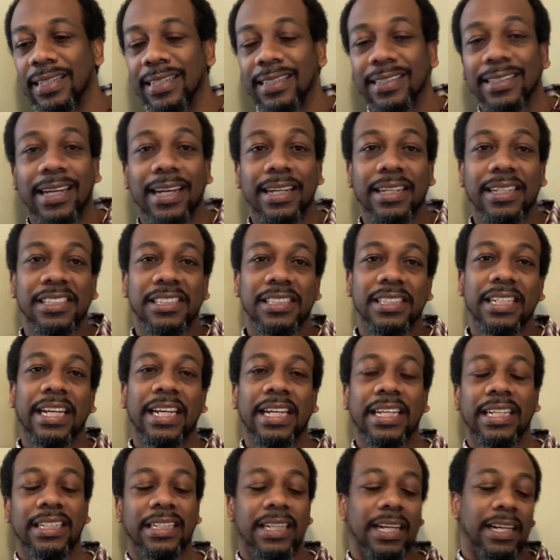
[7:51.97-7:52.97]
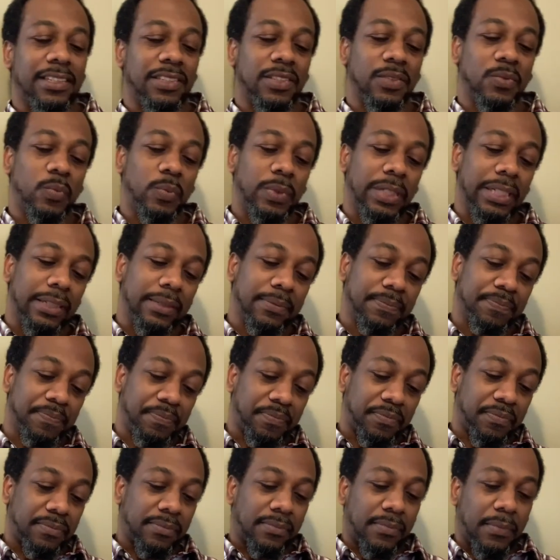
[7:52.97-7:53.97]
$980 a week.
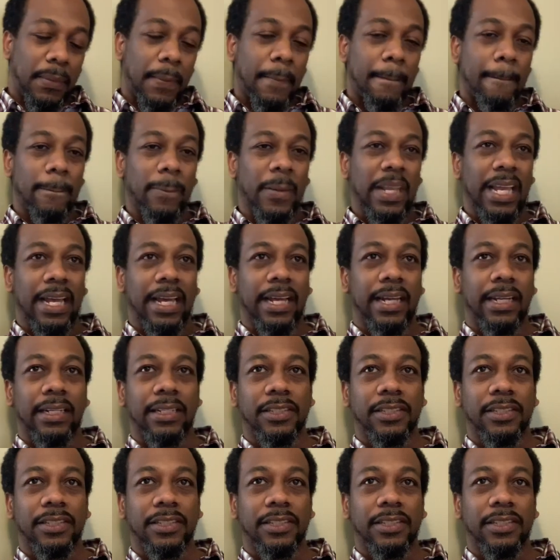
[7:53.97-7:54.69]
And